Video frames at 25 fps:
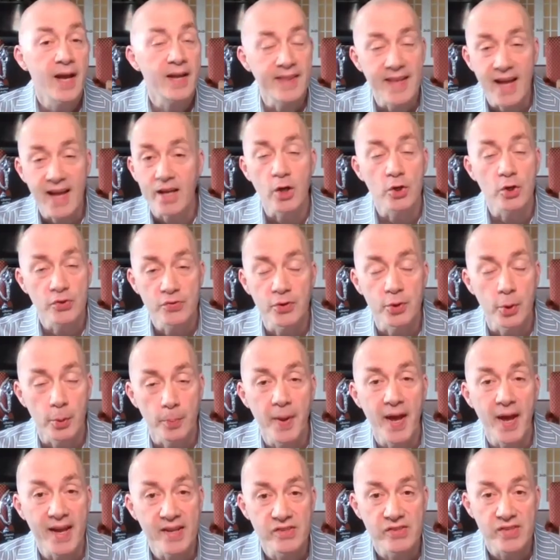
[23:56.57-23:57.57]
And that goes for
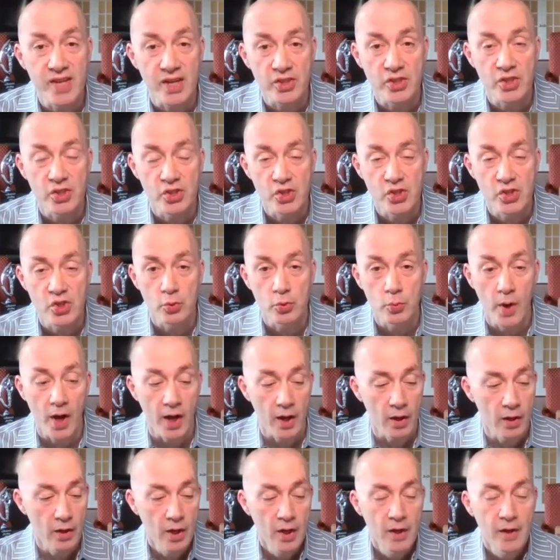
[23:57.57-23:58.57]
your paid sessions as
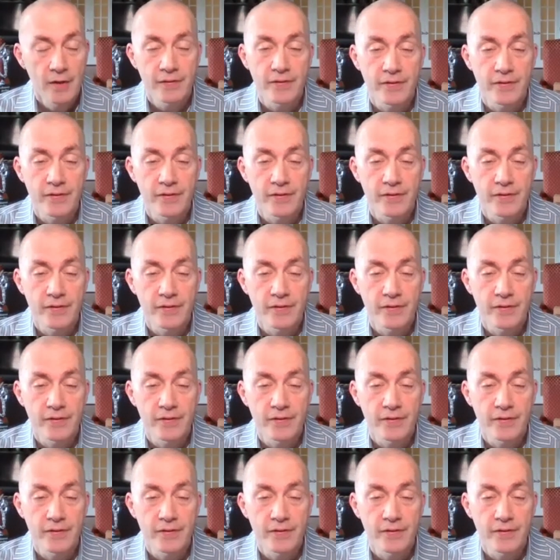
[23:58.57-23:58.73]
well.